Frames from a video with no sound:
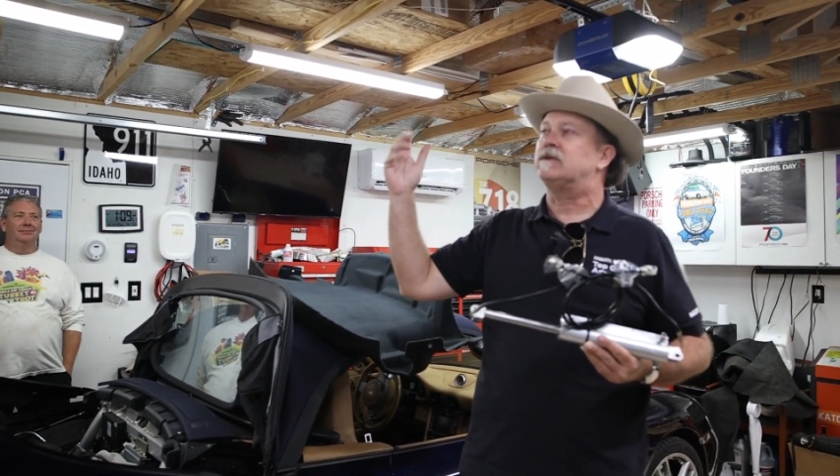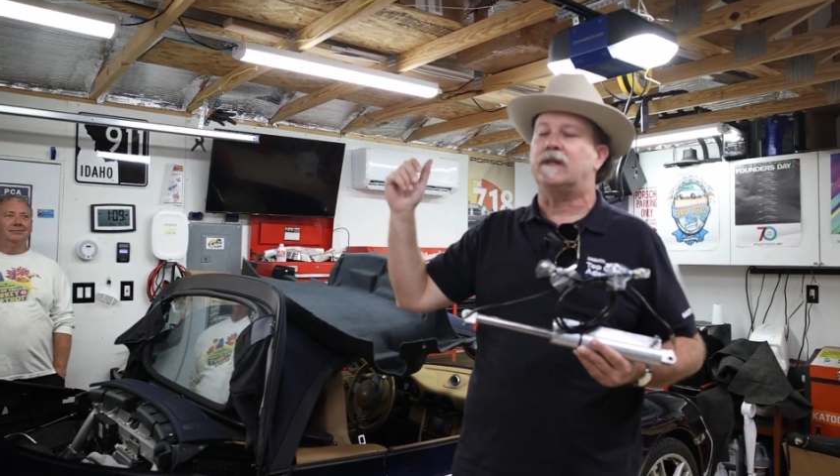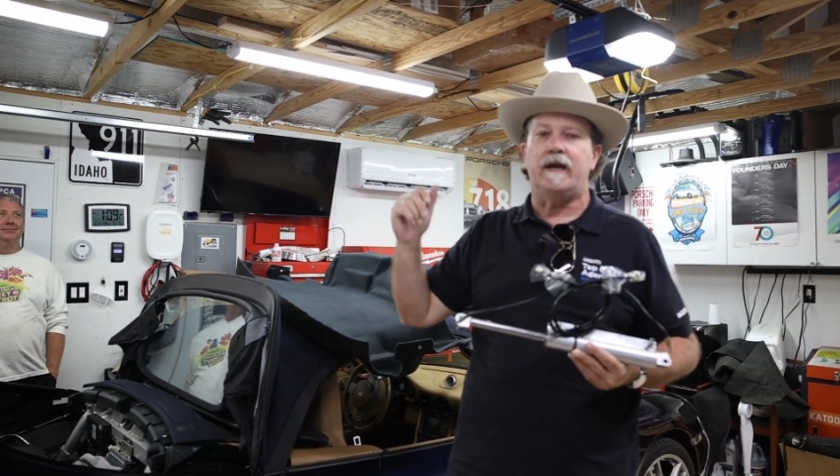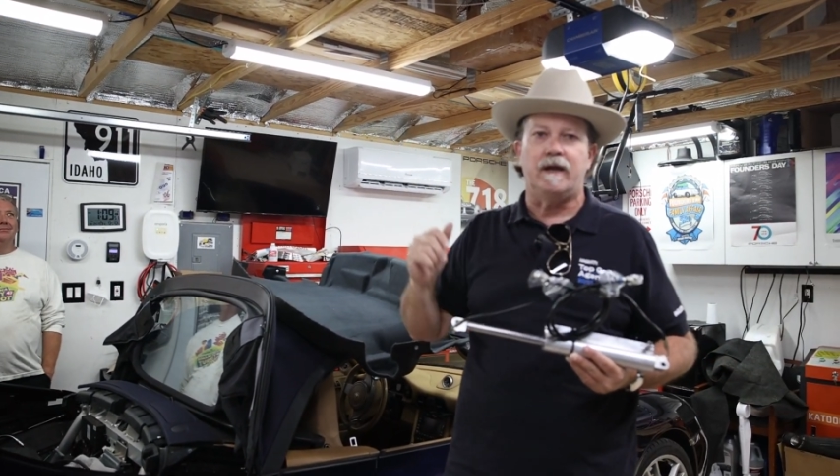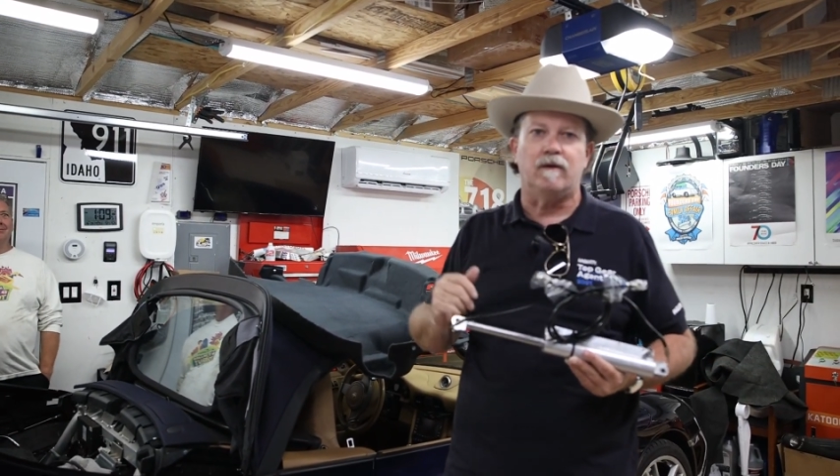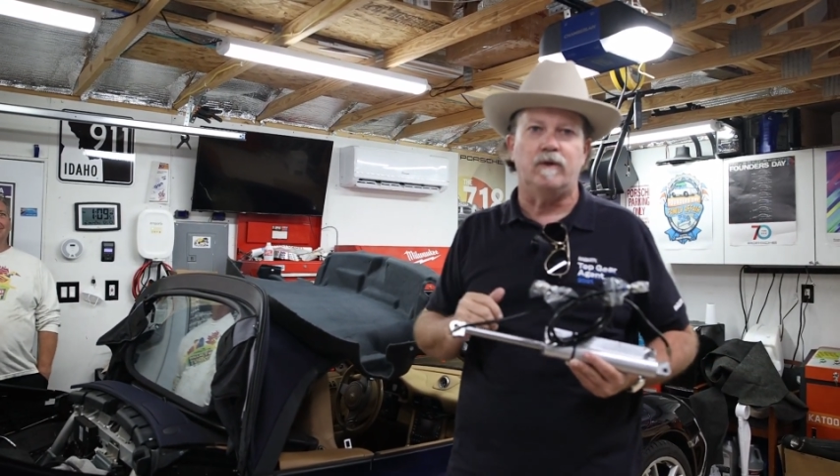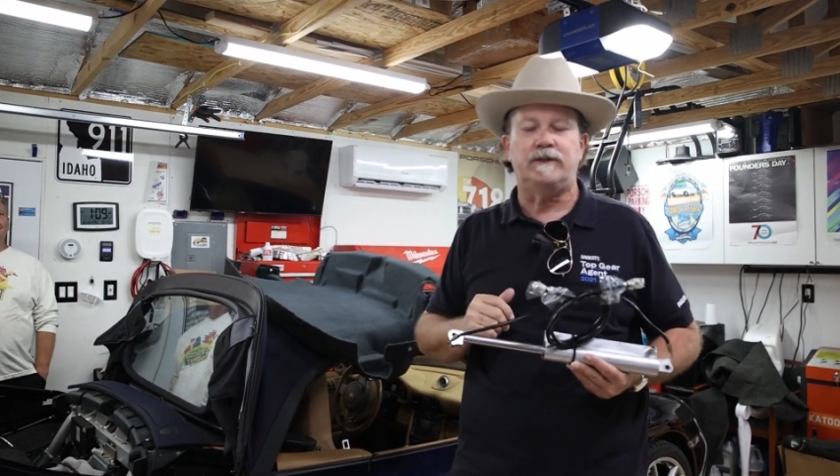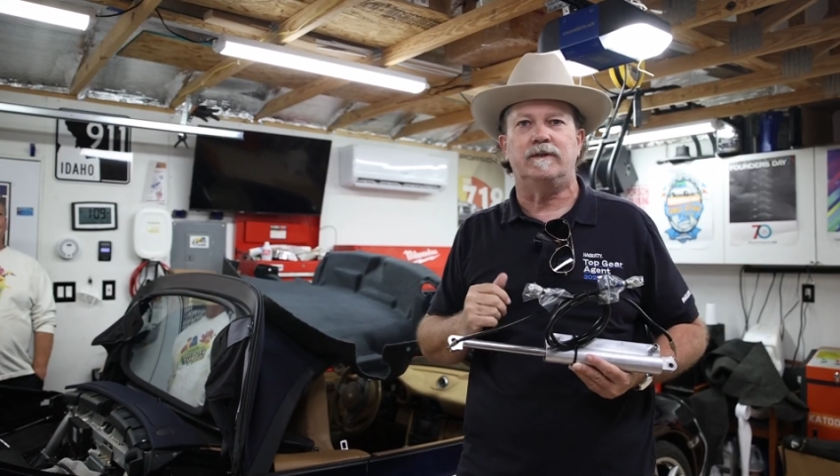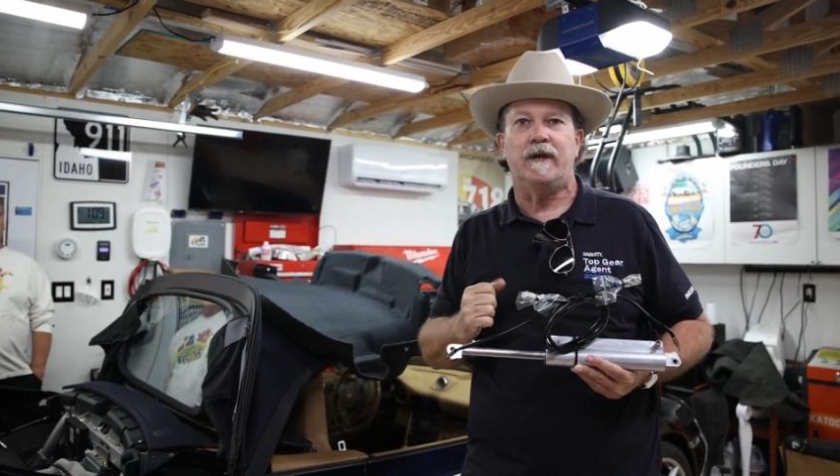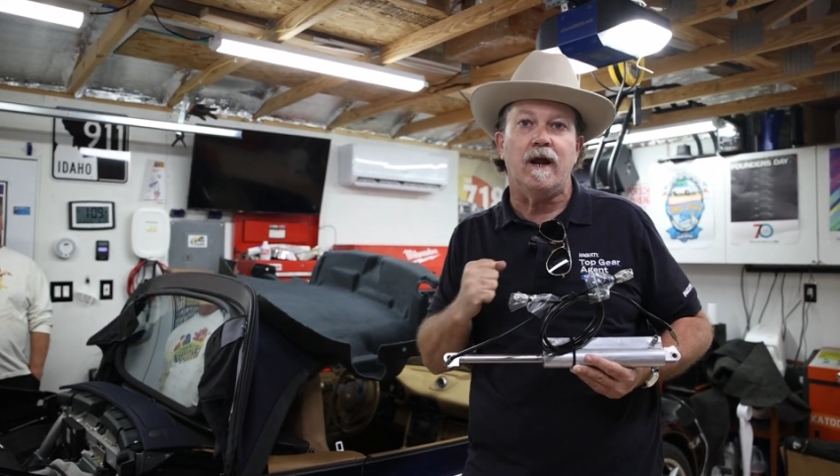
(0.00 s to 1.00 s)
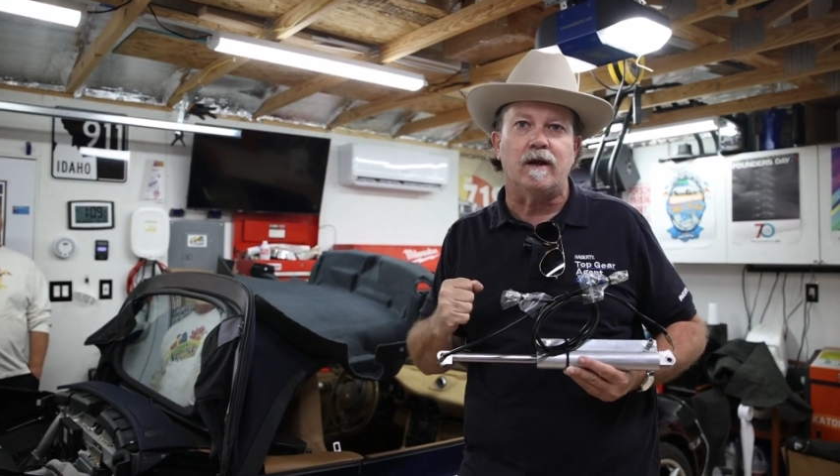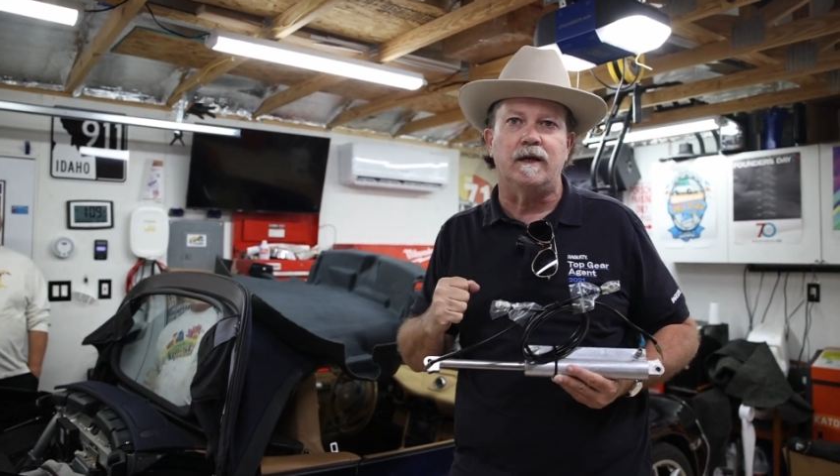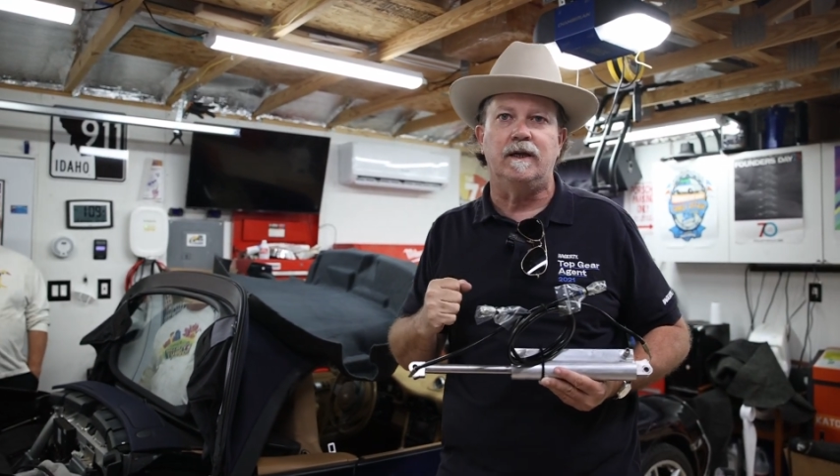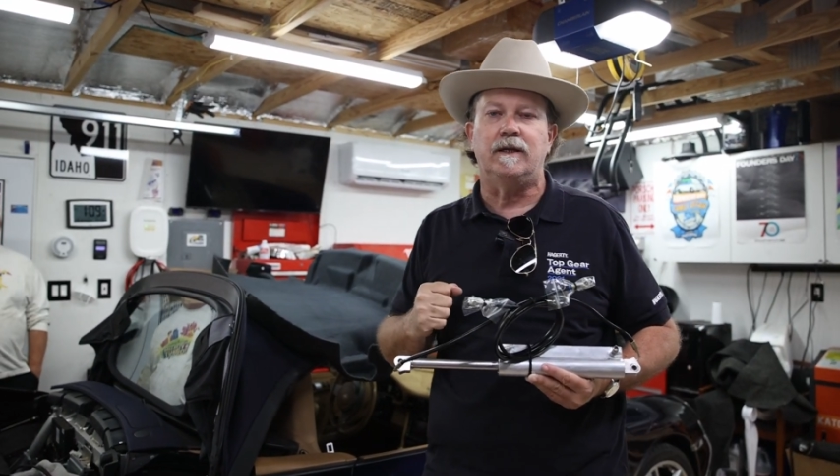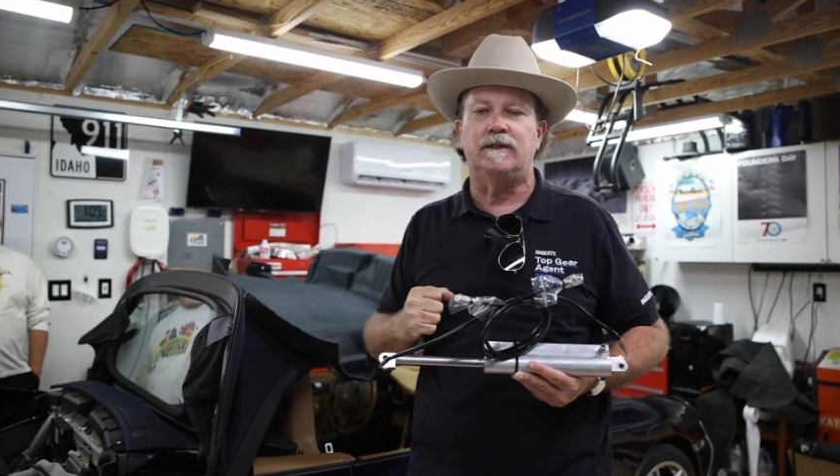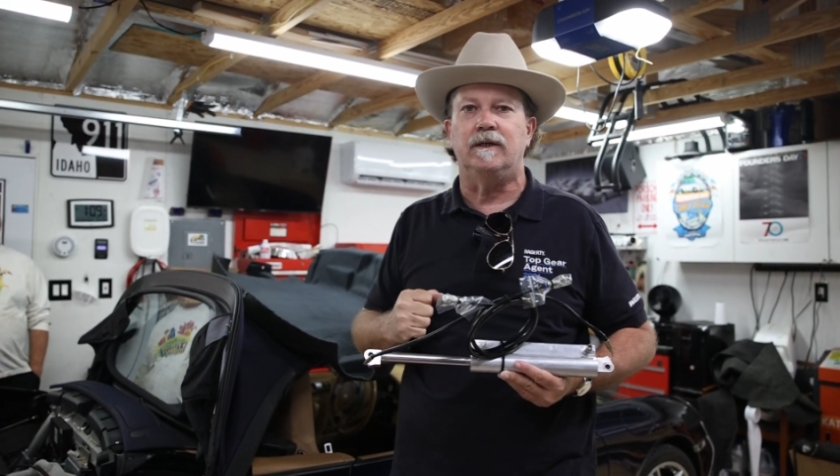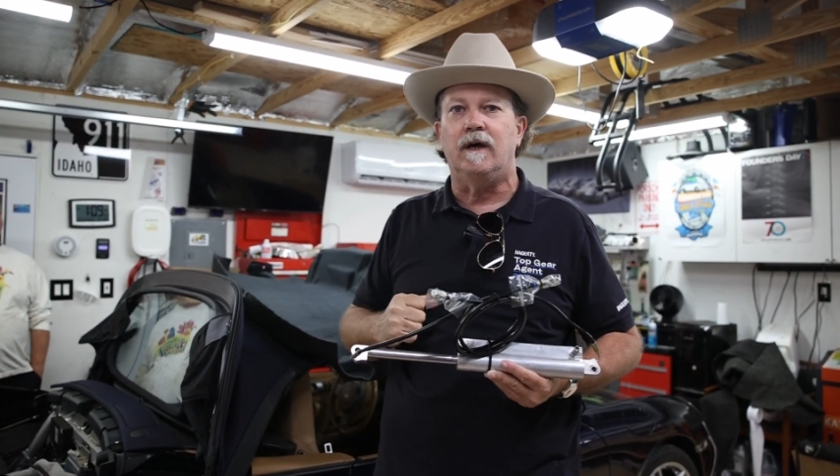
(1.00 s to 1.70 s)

lair, which is air conditioned